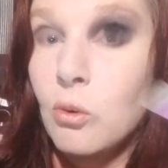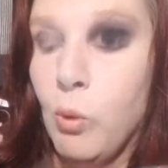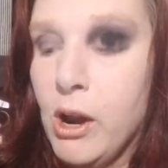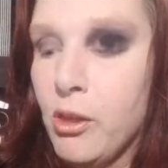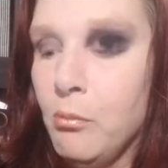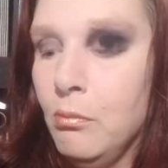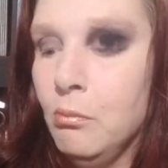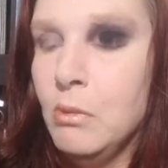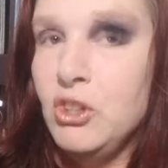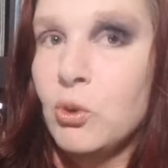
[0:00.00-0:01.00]
the
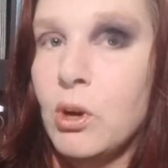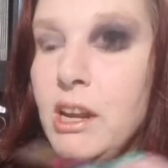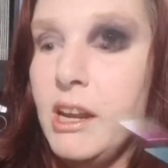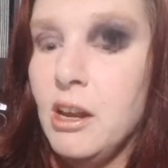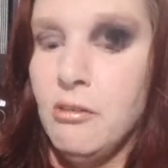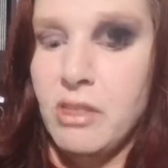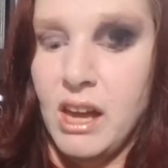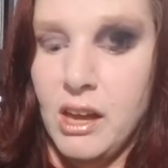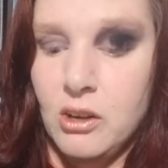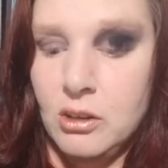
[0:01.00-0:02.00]
majority of
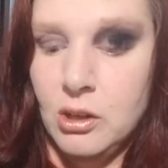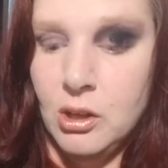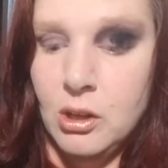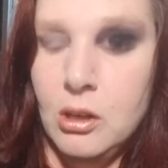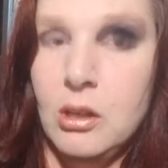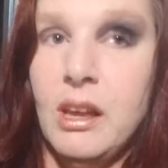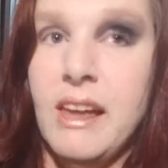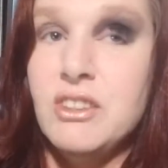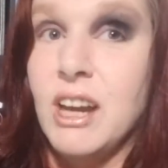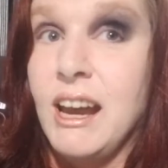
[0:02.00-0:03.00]
that
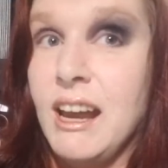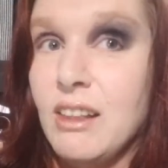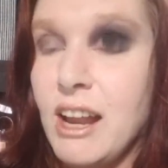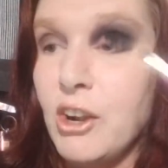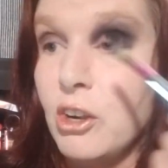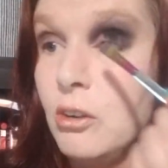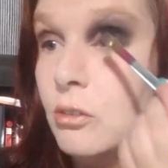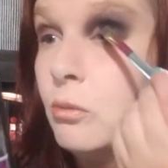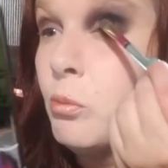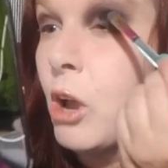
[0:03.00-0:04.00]
anti-highlighter
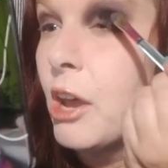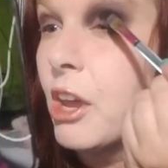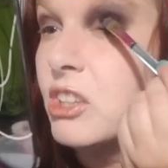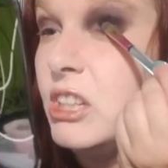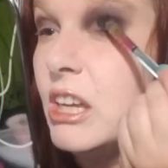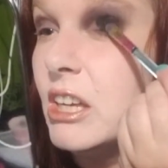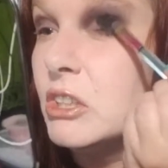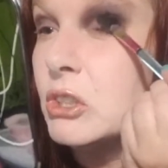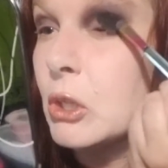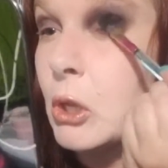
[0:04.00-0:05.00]
product is.